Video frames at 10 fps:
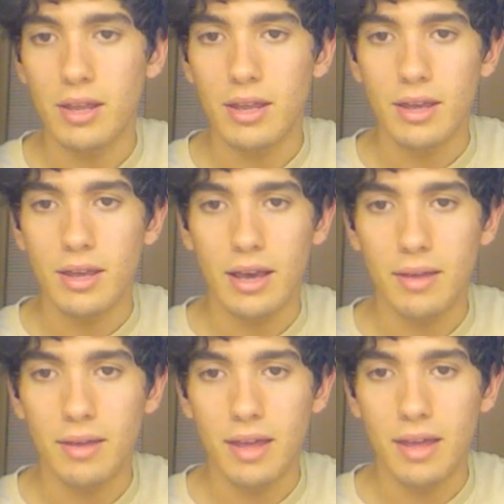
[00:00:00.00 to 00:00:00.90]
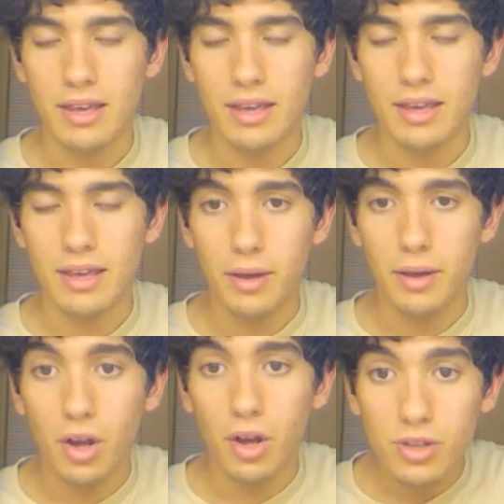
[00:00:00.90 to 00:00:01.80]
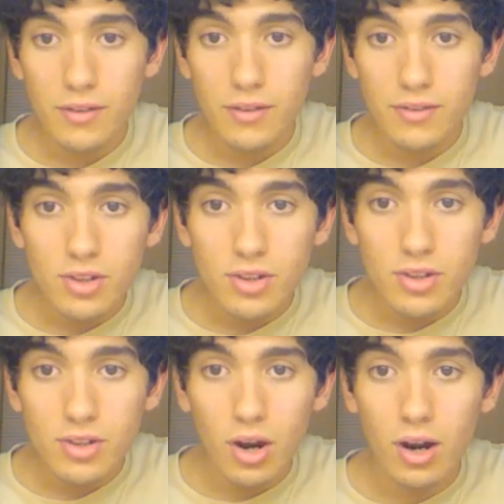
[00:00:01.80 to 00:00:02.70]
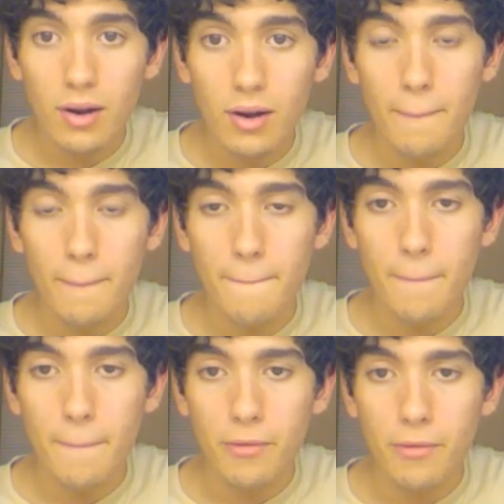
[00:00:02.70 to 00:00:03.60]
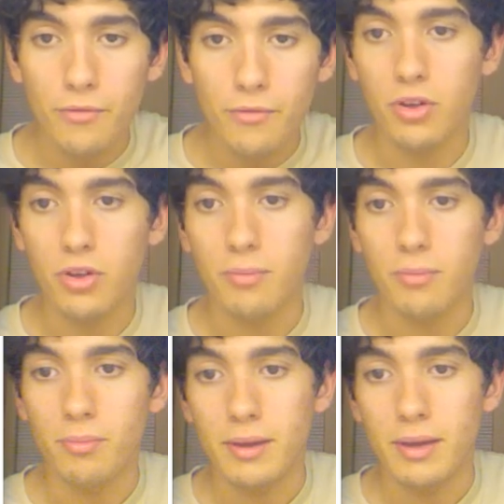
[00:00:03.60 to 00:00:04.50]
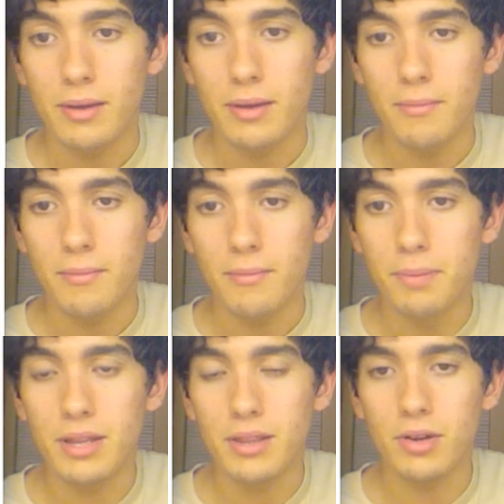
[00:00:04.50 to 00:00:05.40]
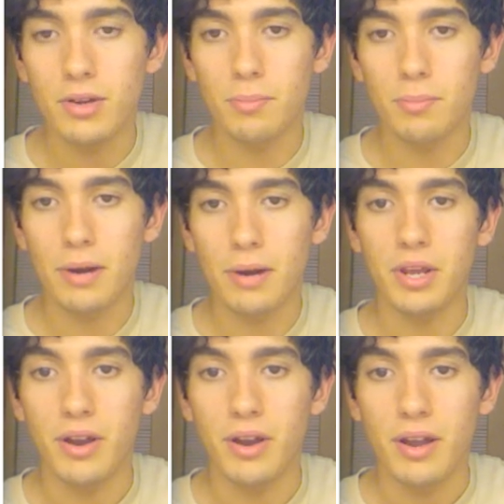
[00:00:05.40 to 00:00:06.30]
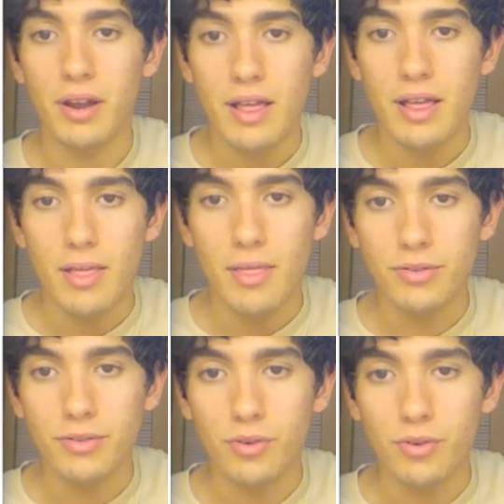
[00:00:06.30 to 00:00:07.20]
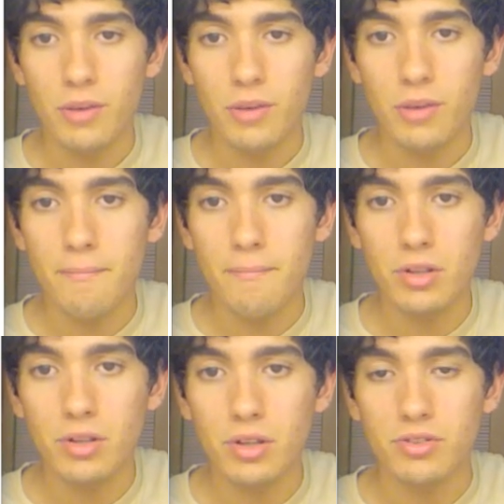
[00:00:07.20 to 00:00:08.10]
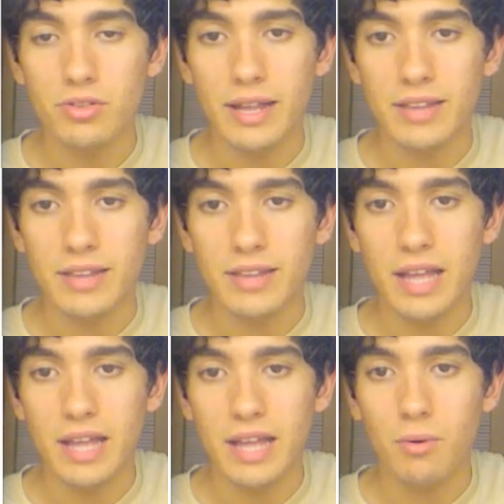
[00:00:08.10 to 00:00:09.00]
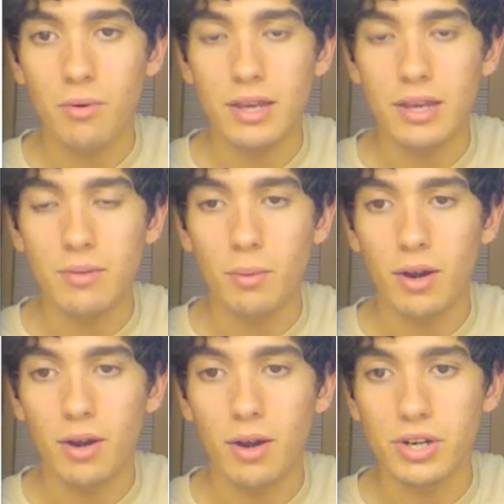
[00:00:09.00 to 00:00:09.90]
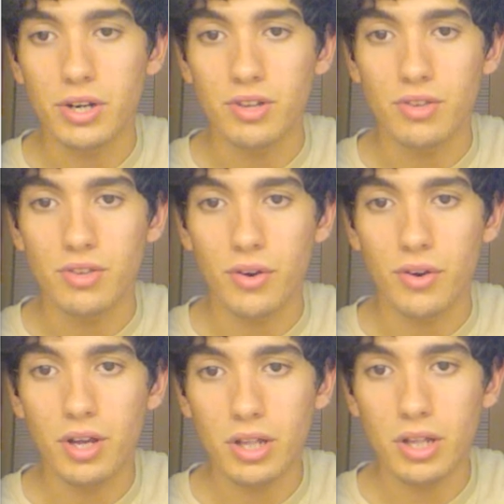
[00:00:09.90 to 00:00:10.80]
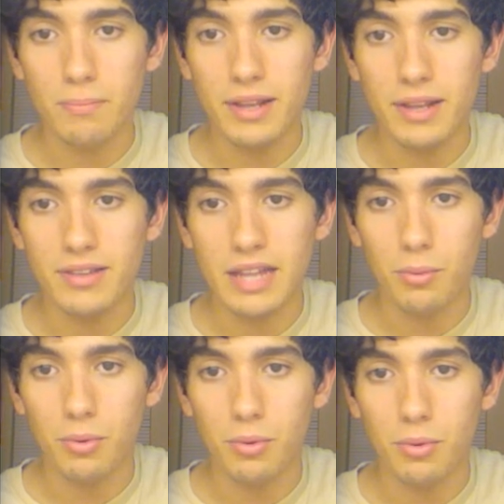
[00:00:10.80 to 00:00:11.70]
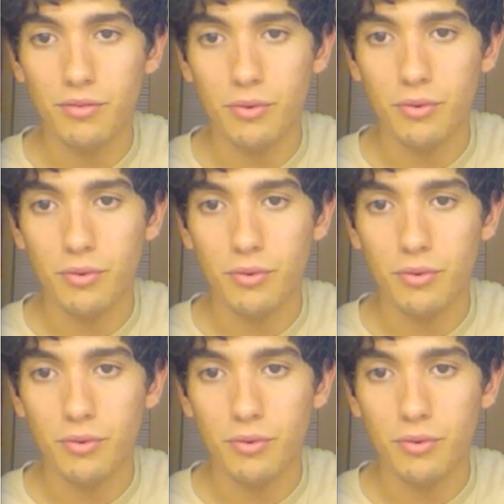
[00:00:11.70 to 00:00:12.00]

And it also gives us our volume. But there's a problem here. This volume is in milliliters, and that's not what we need. What we need are liters. It's very close, but it's not what we're looking for.